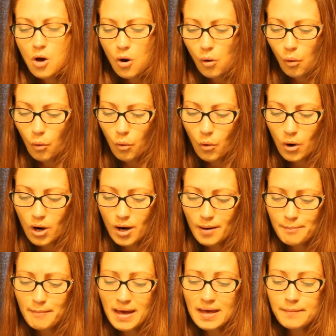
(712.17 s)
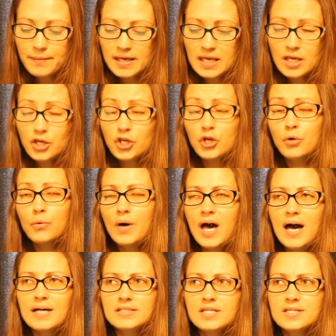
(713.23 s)
Or maybe you
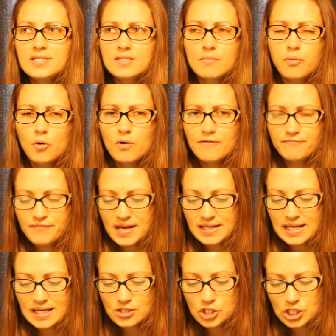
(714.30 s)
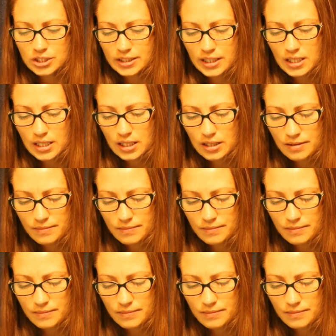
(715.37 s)
had to support financially.